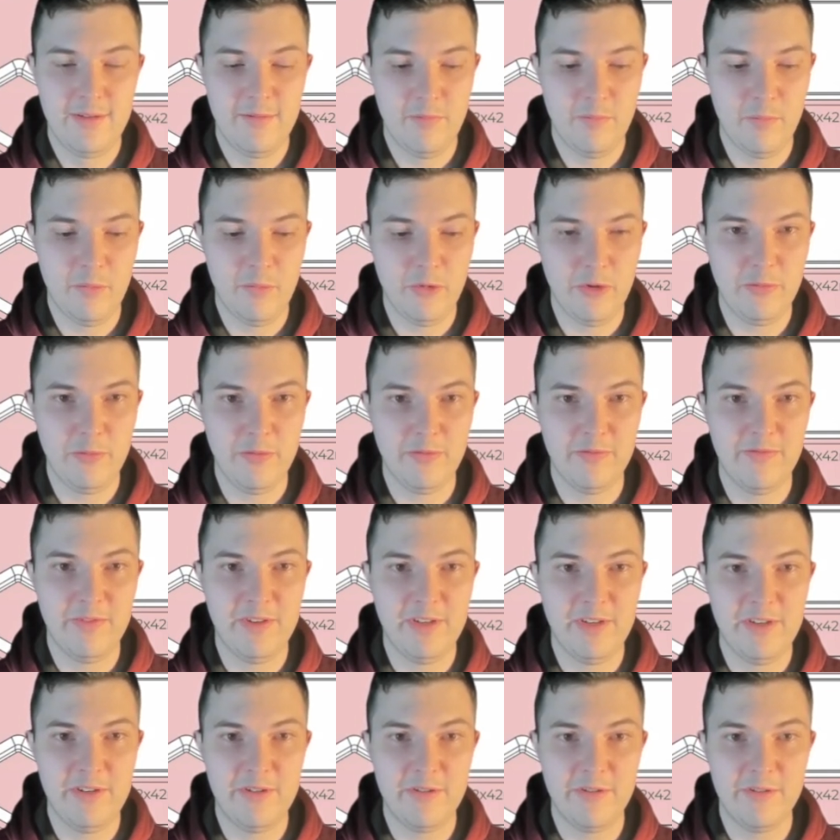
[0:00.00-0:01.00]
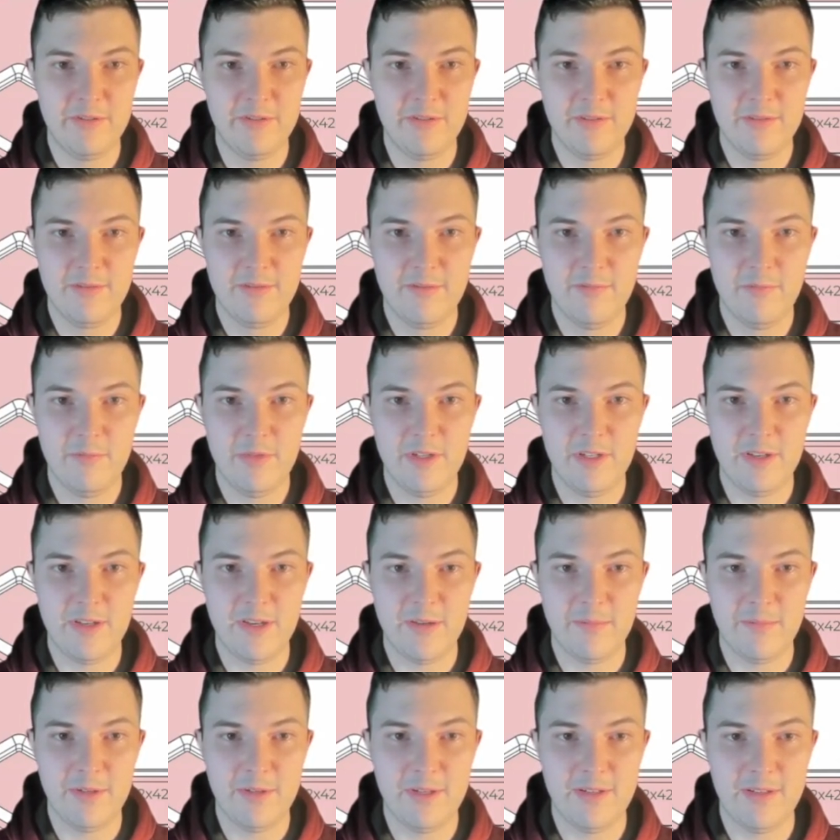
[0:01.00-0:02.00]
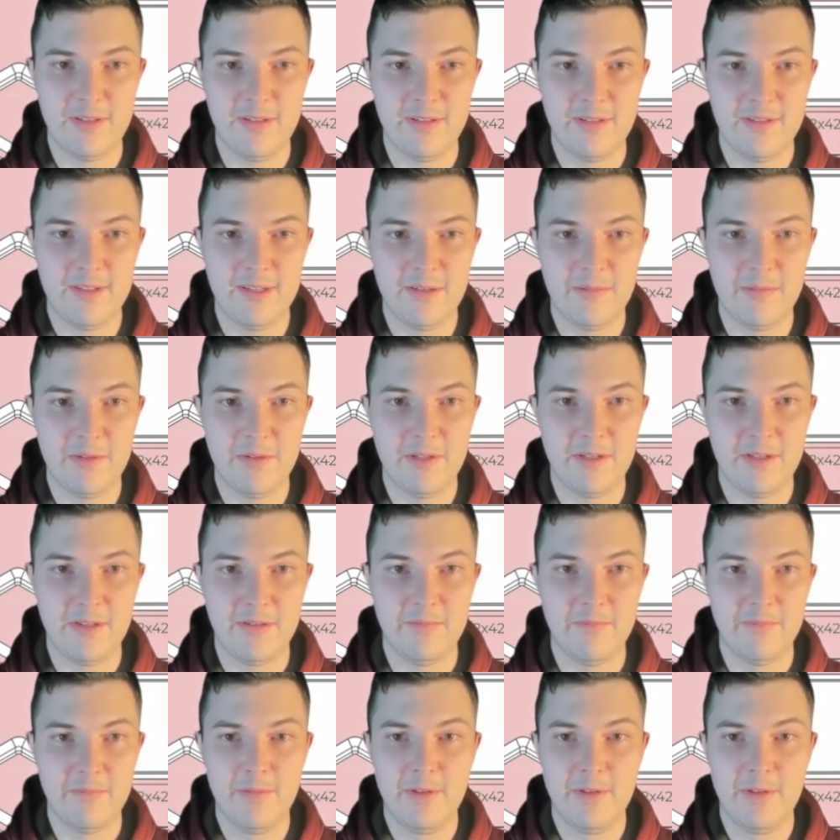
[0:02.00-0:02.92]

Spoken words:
multiple features being updated at the same time.